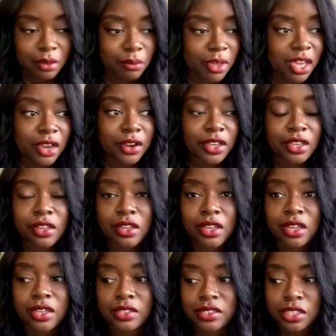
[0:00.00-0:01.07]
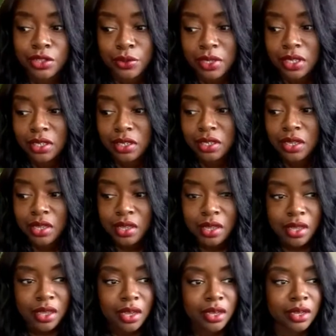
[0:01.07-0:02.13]
air in your lungs and you can
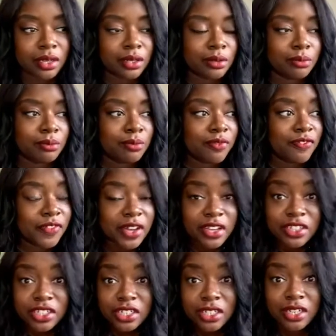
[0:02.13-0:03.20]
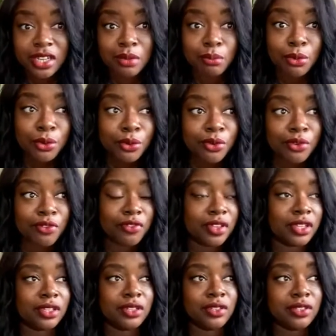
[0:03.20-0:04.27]
function and move
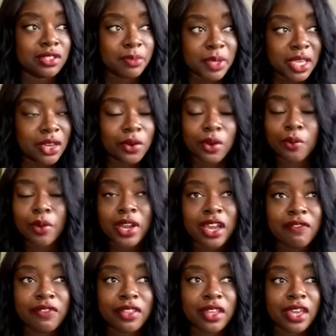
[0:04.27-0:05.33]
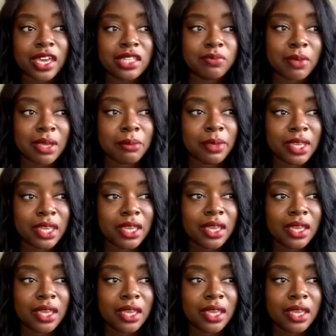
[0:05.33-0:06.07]
and speak or whatever the case may be,